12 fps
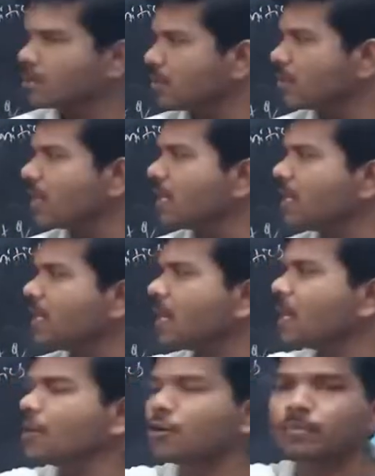So that
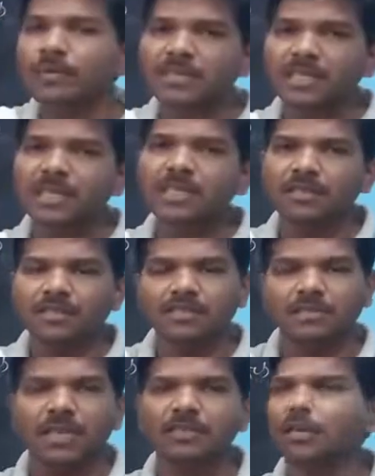India need to be
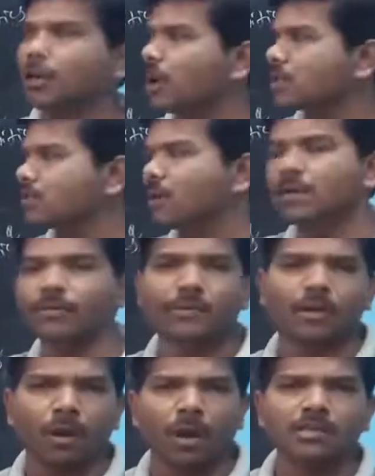check the laws, whatever
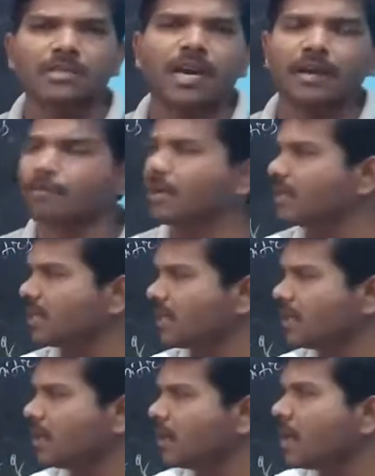the laws they are
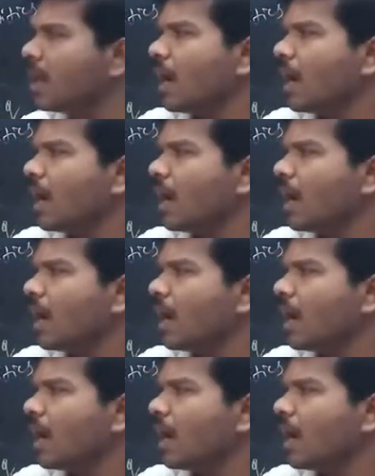maintaining.